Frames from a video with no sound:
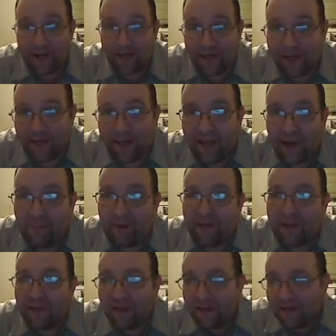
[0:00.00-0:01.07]
guys, we brought
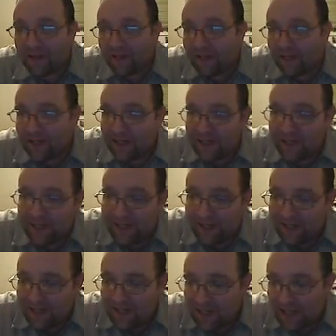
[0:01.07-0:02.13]
in
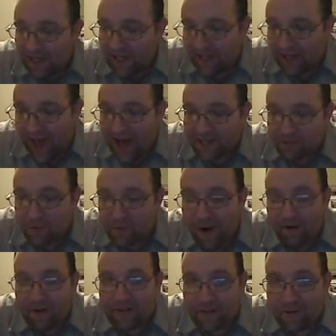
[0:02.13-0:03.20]
$299 today. And I
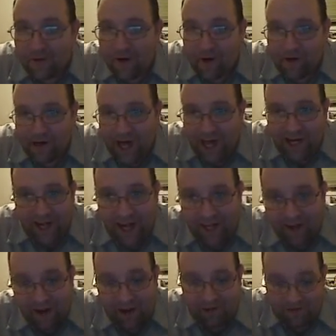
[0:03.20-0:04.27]
hate to, well, no, I'm
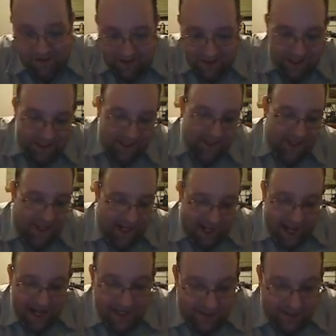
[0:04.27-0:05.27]
not going to say I hate to admit it.